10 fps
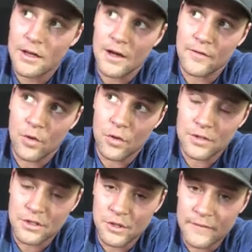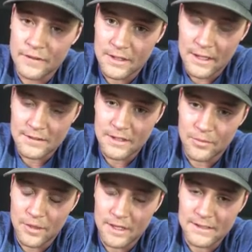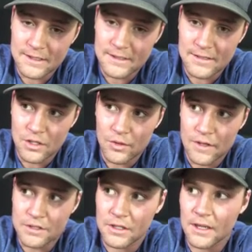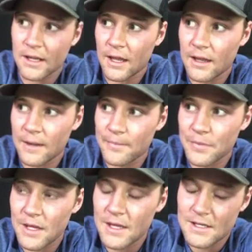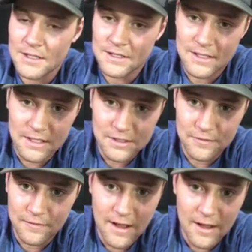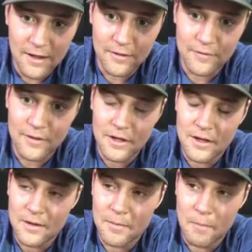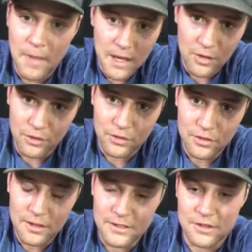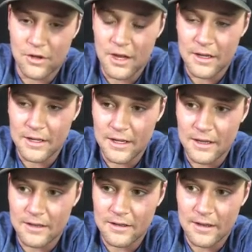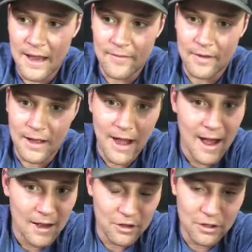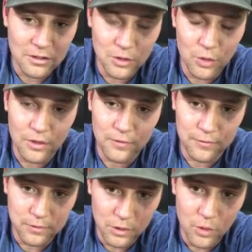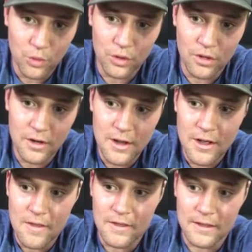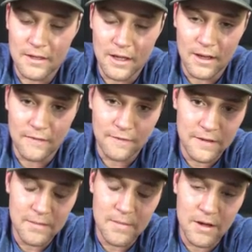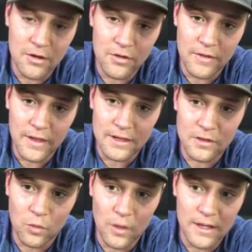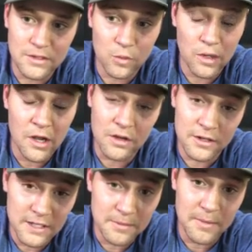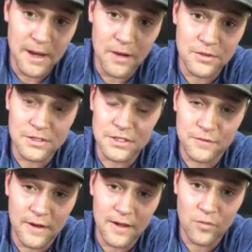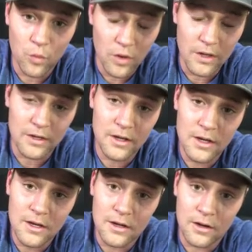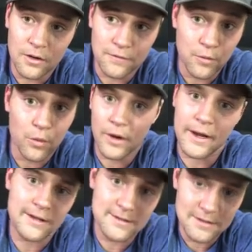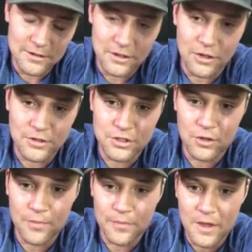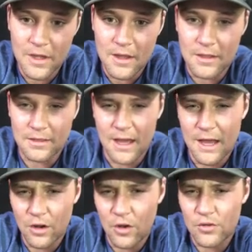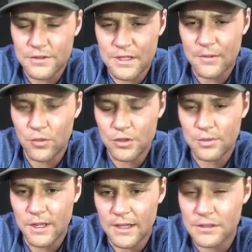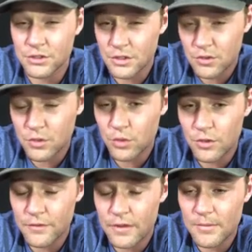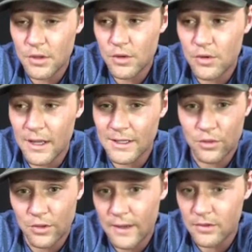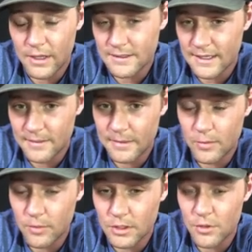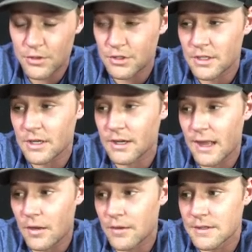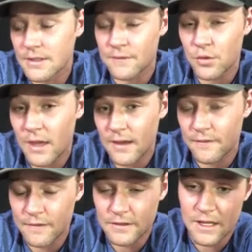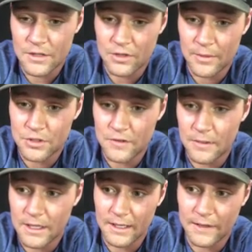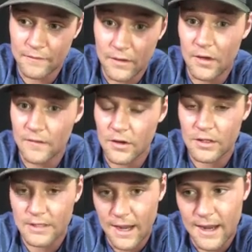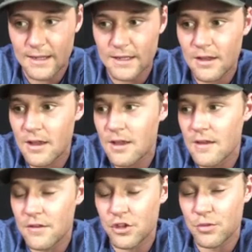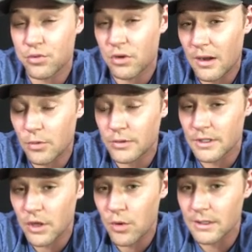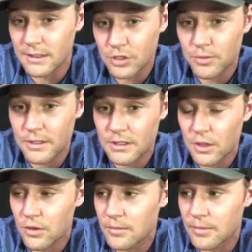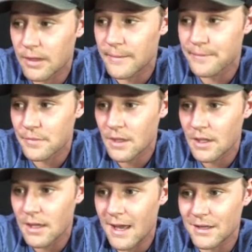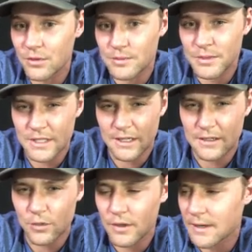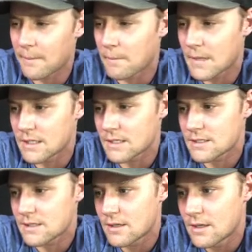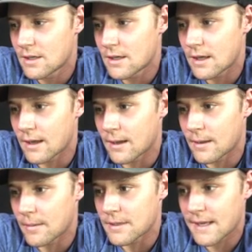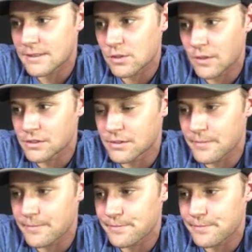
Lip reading: Of course, you have to take some things into consideration, like a 6'5" male is going to have a higher caloric floor than a female that weighs 110 pounds and is 5'1" or 4'8", so not all the same rules apply. General rule of thumb, though, I don't ever like taking people below 1,300 calories. If you kind of fit that description of being like very, very tiny, you could probably go a little bit lower, but I don't particularly recommend it. Next question.